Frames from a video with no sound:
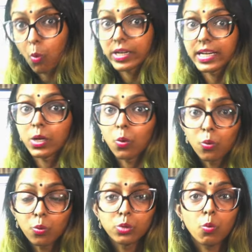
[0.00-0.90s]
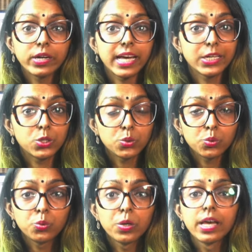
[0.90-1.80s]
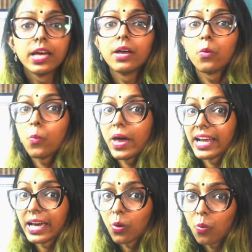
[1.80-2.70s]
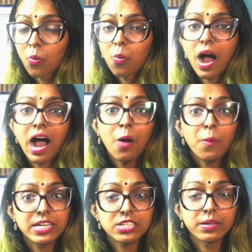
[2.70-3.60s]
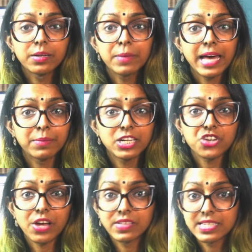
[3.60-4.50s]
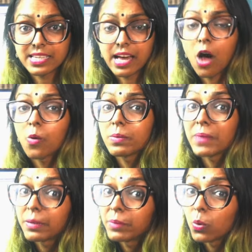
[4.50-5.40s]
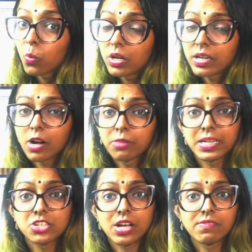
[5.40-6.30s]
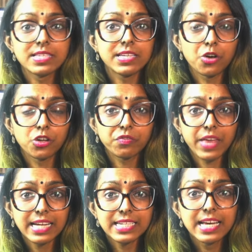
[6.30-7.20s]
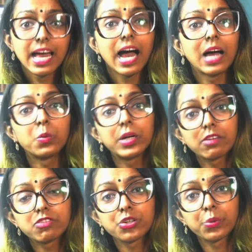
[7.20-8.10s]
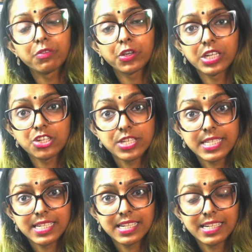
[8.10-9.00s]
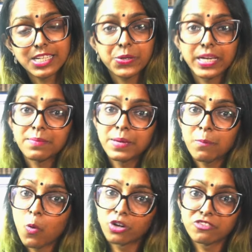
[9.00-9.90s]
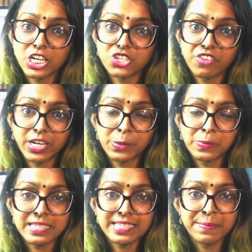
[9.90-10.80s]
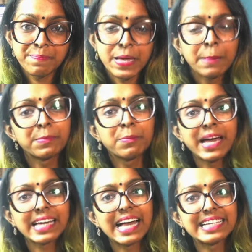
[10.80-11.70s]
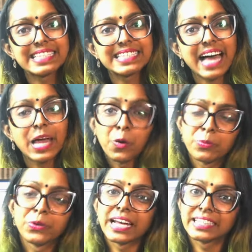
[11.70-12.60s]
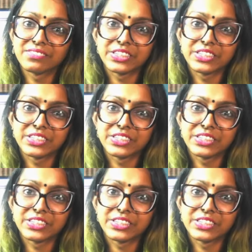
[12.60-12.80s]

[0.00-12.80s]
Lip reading: what I own, what I do, where I go, how I plan my travels, how I plan my work around my travels and all of that. I would love to know if you're interested in it so I can make more of such videos. Bye-bye guys. I hope you like the